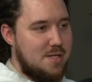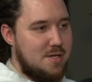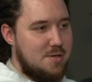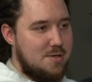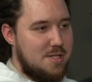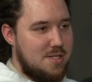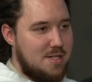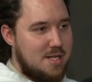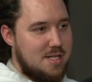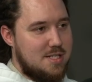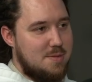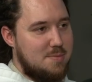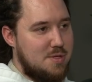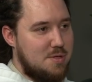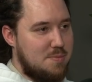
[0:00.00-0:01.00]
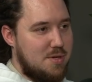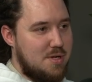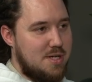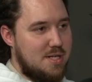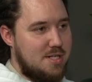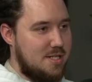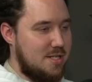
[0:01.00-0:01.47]
to go into like some of your
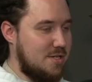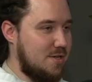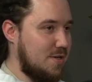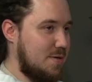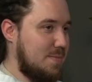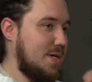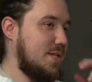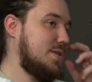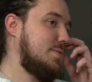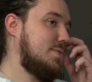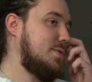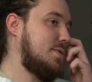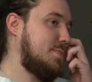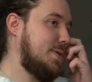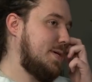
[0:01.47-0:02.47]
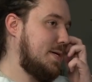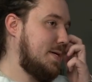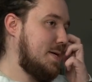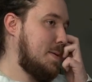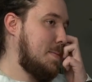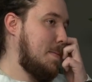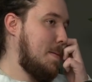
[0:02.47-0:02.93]
plugins and talking about them a little bit?